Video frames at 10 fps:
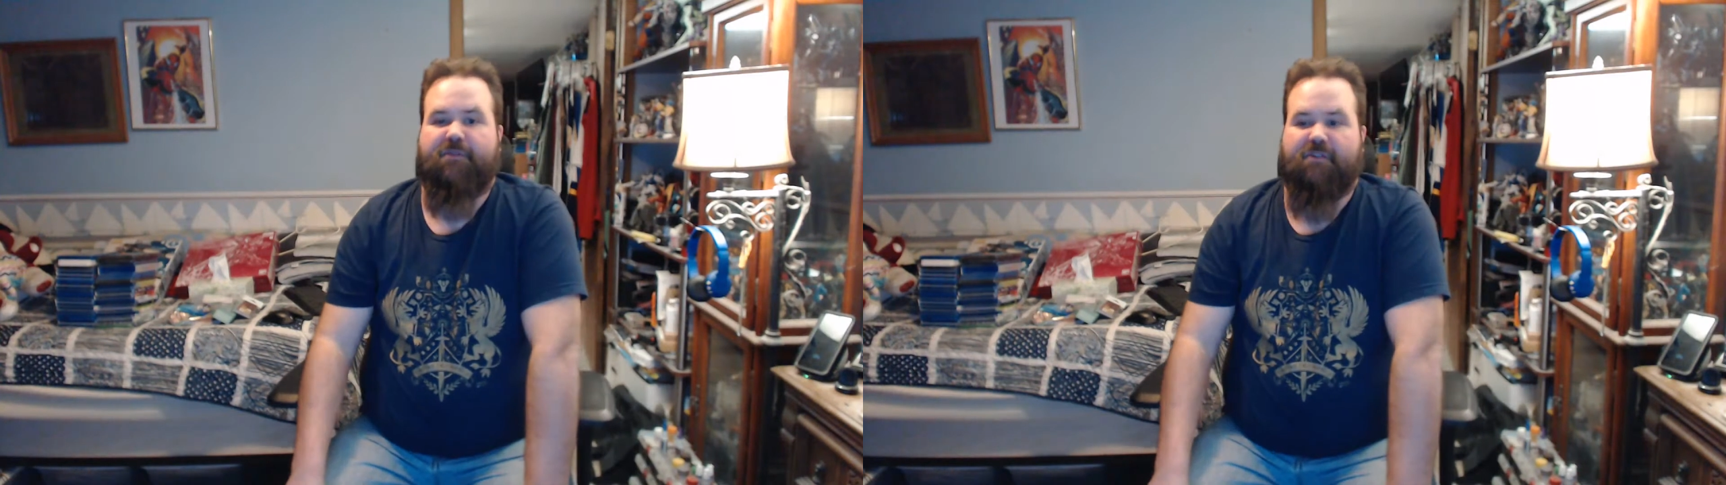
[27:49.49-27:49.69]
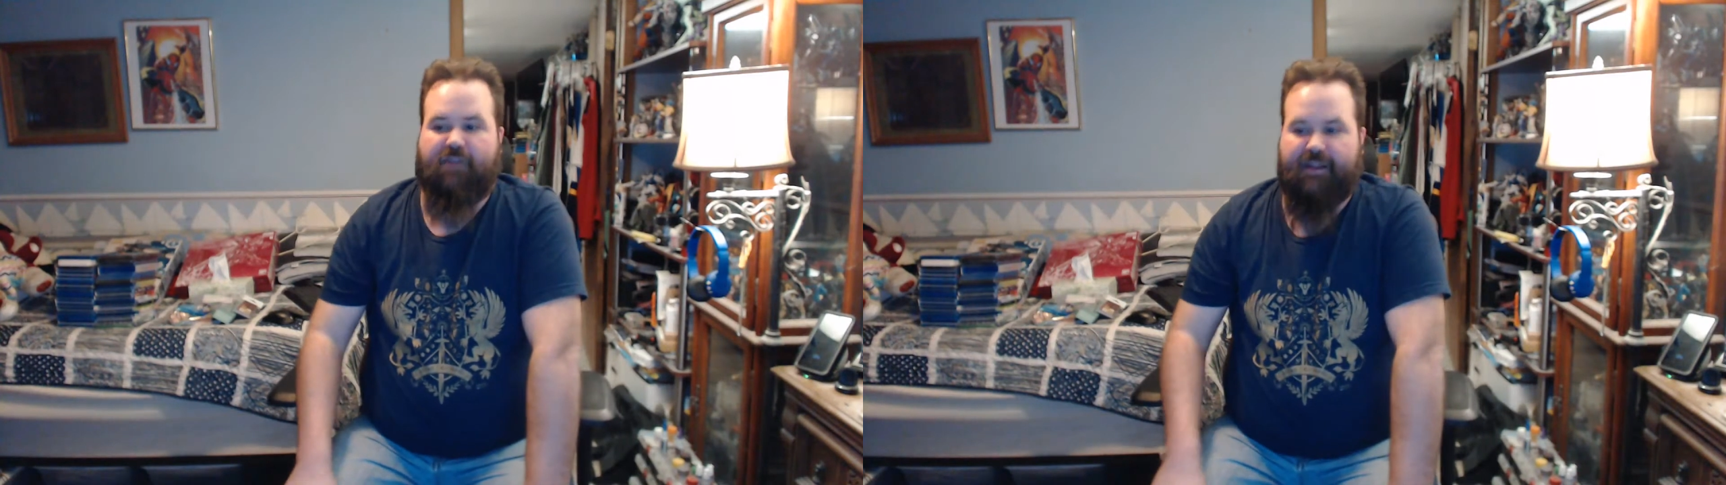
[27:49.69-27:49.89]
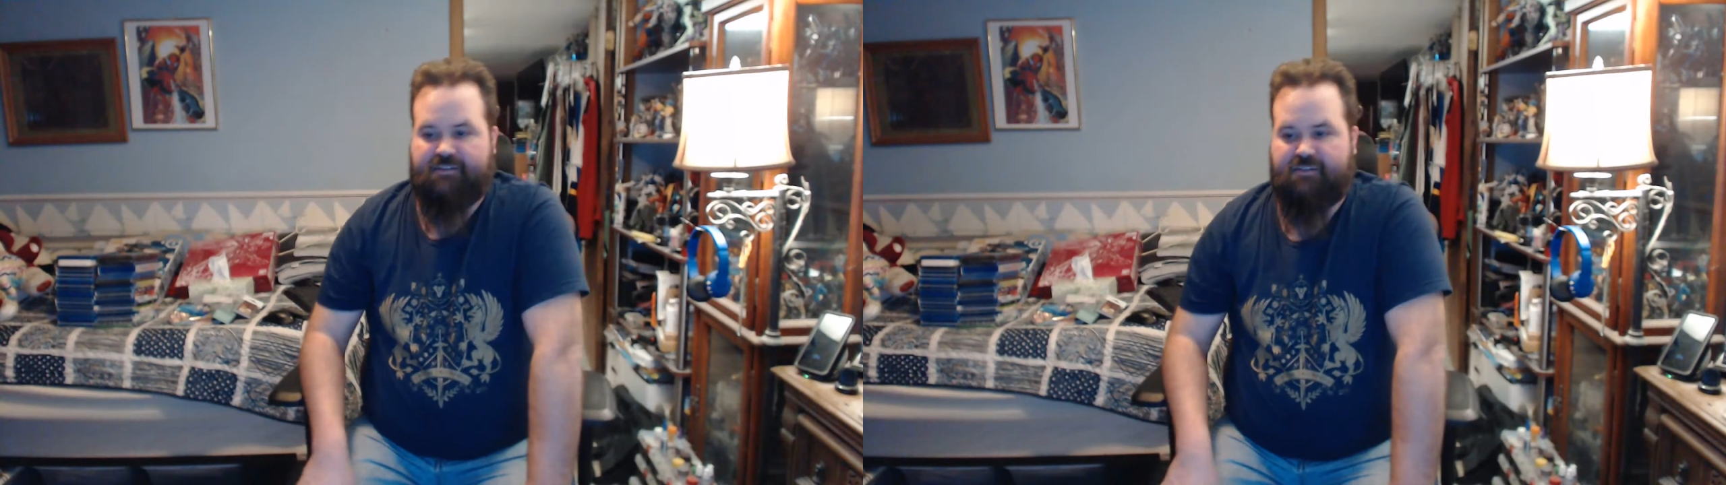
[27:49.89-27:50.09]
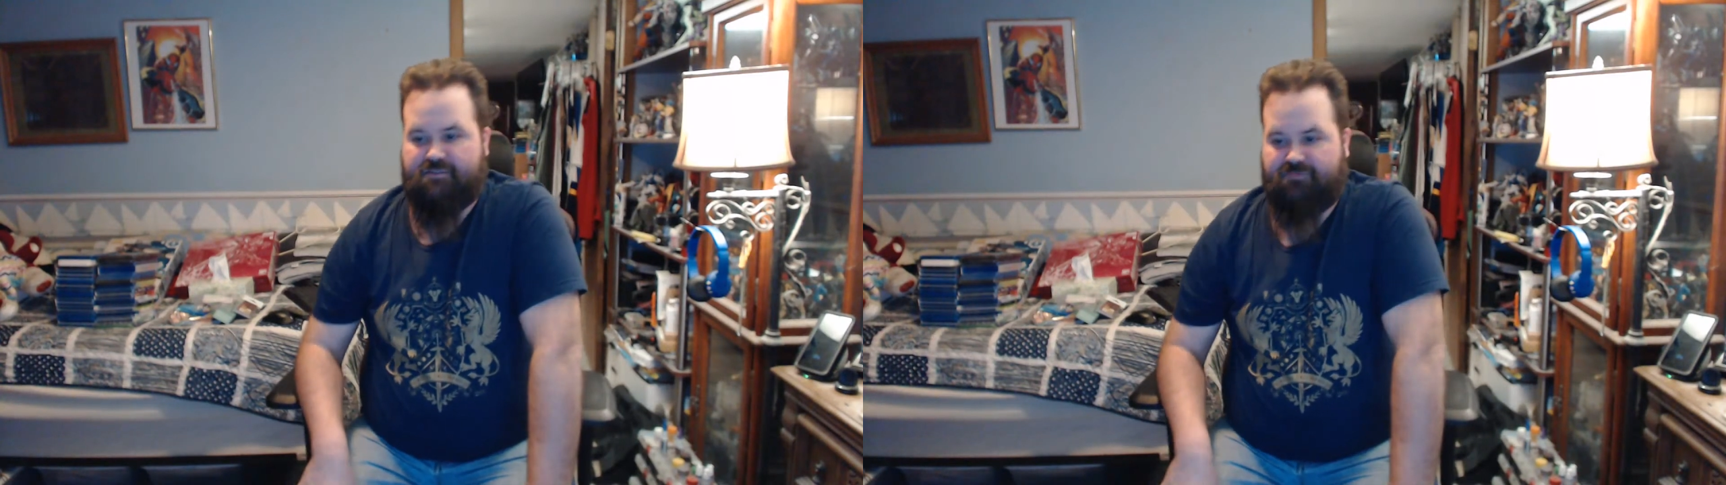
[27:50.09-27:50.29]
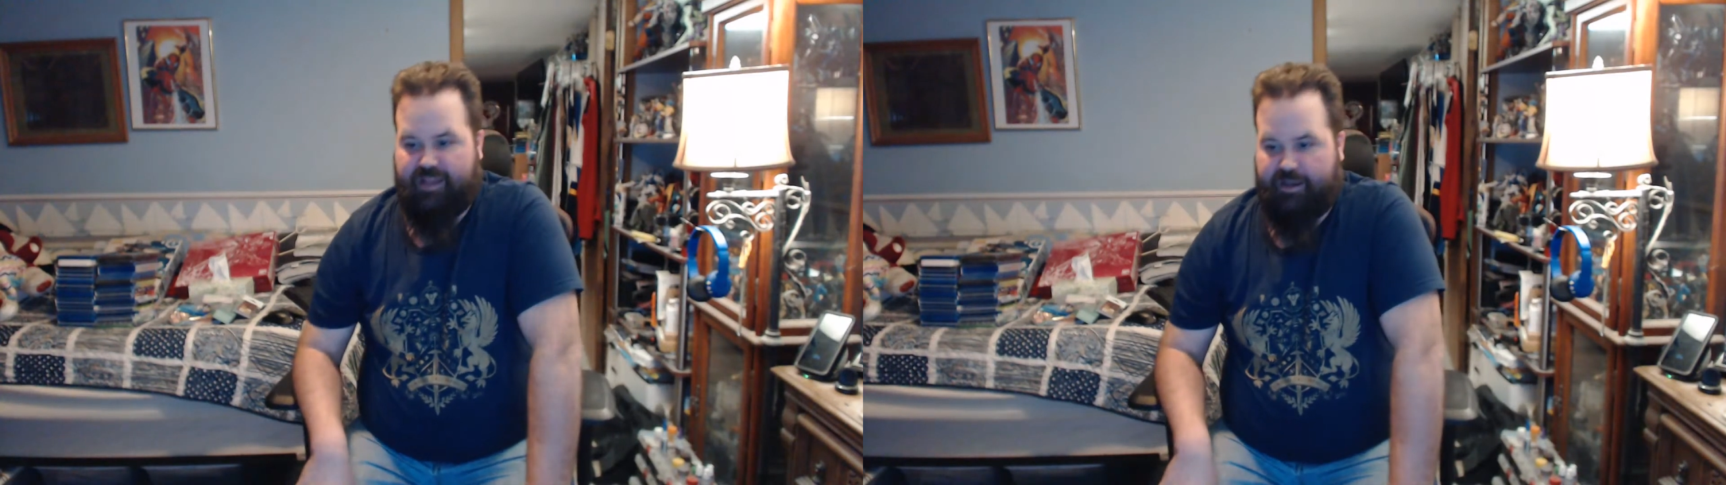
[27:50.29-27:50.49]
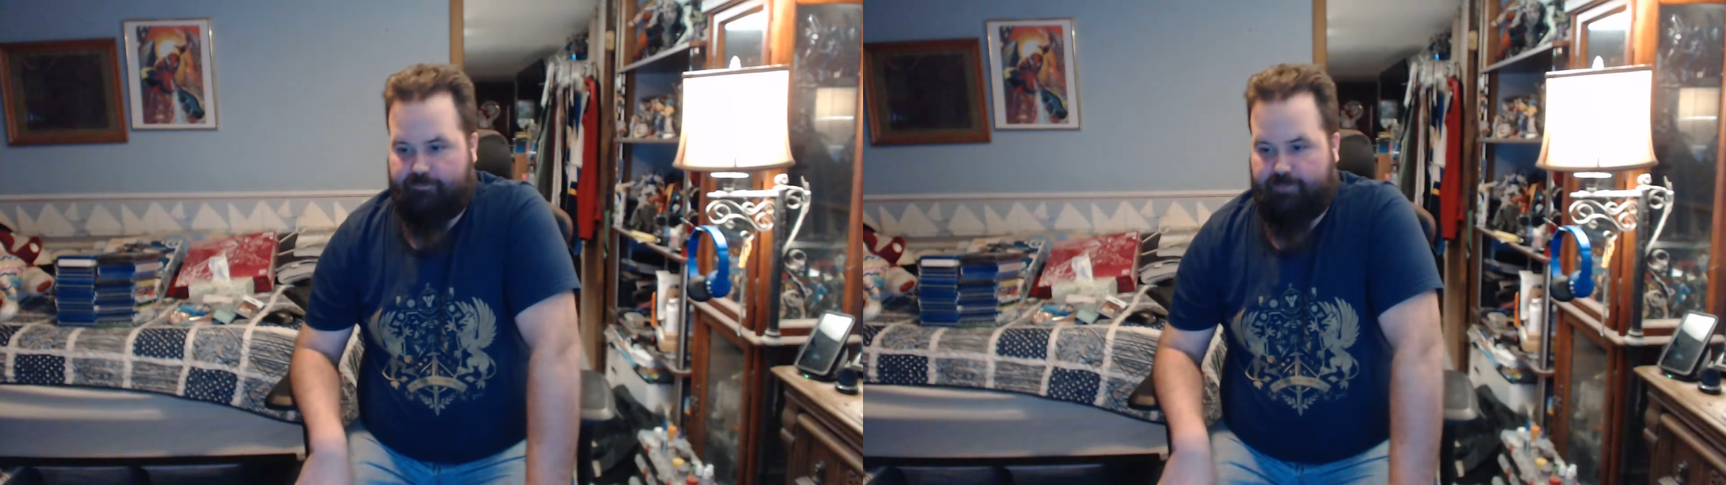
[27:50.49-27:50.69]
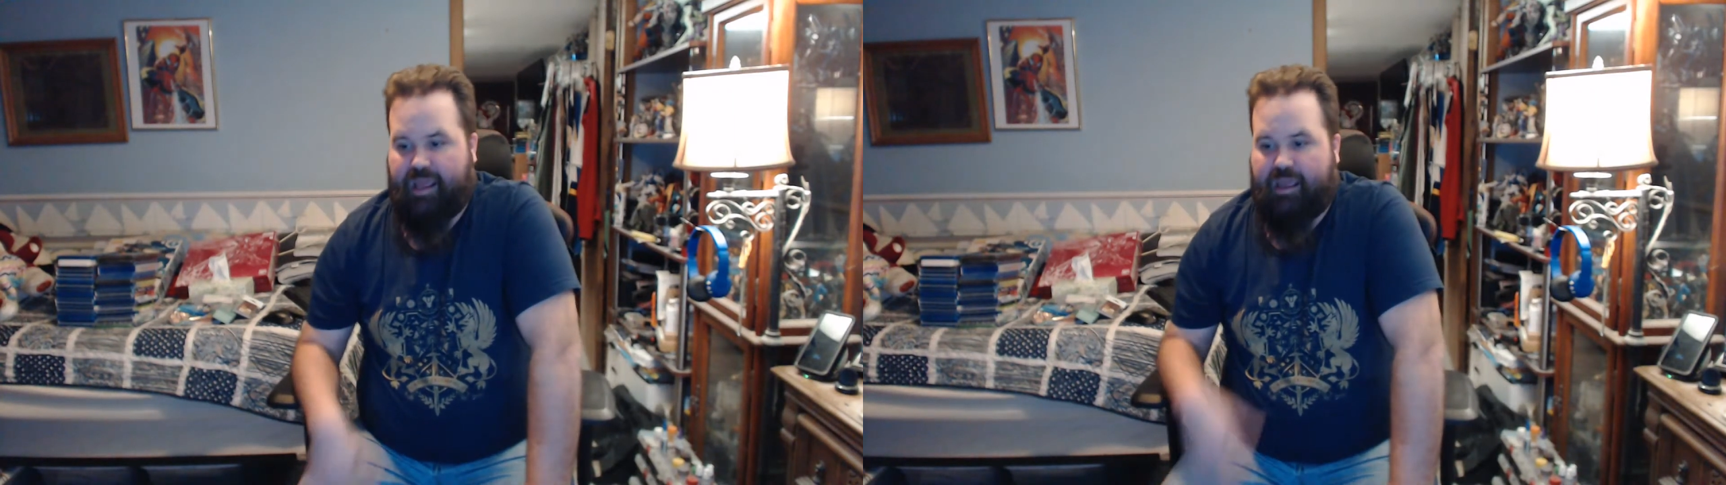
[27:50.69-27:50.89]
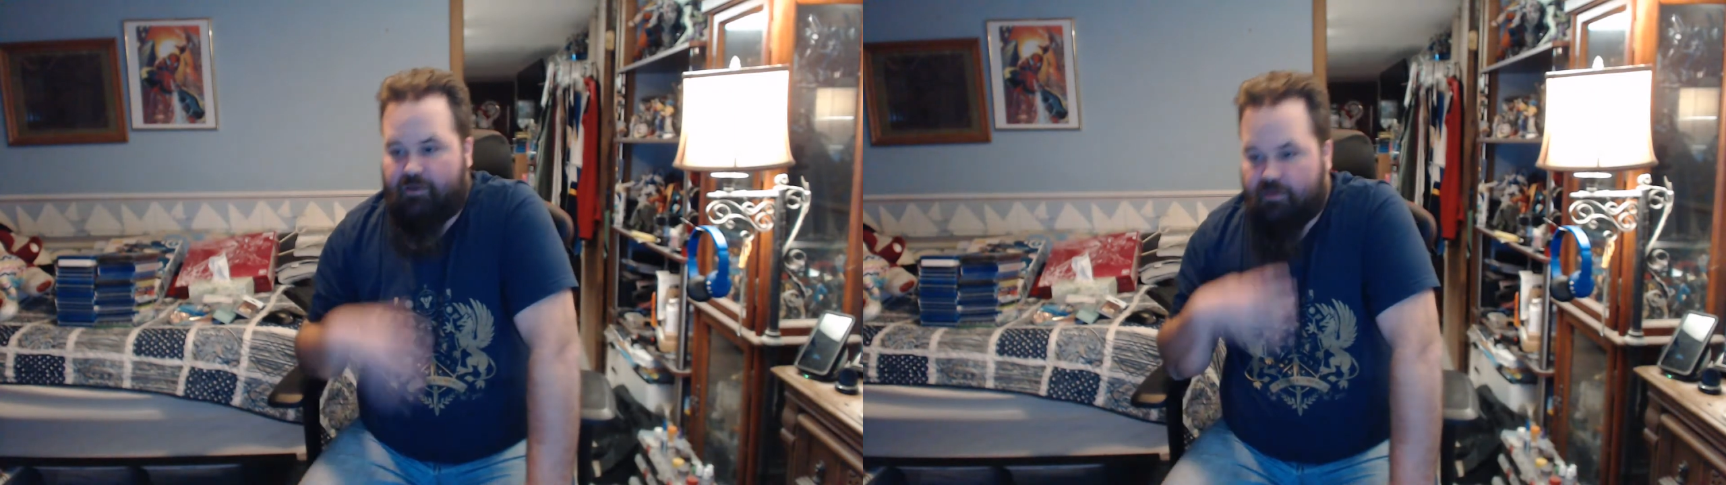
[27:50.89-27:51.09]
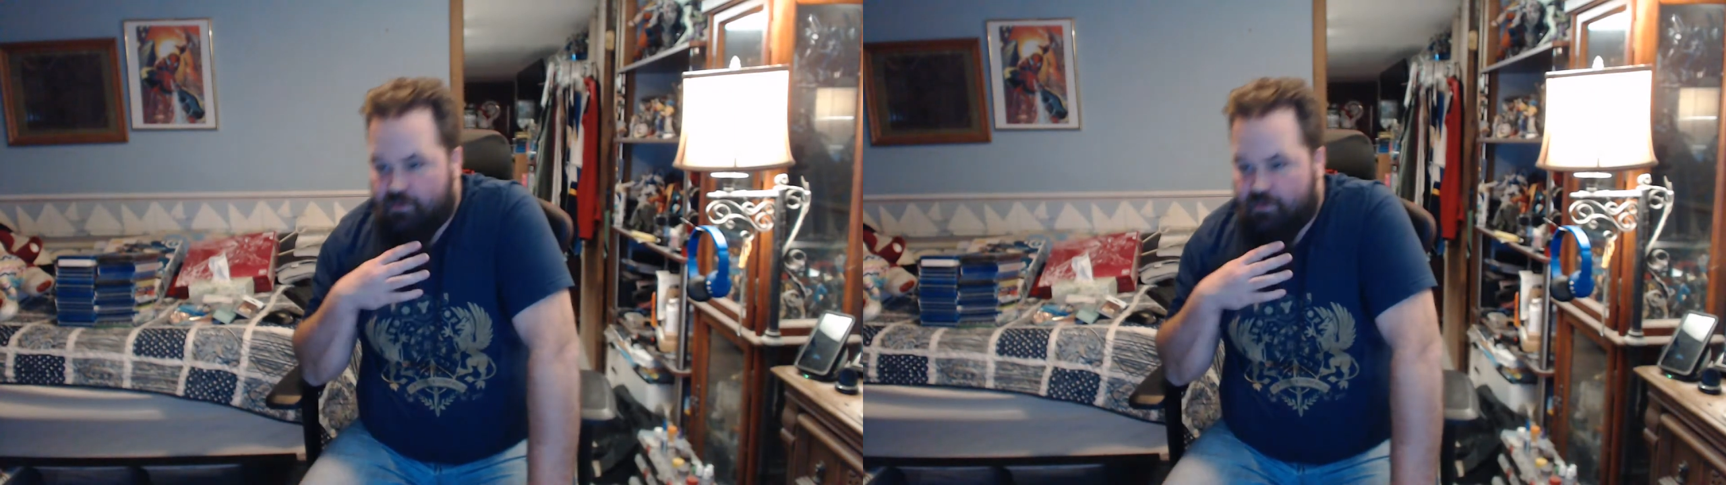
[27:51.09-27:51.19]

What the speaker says: that are like just flat out bad.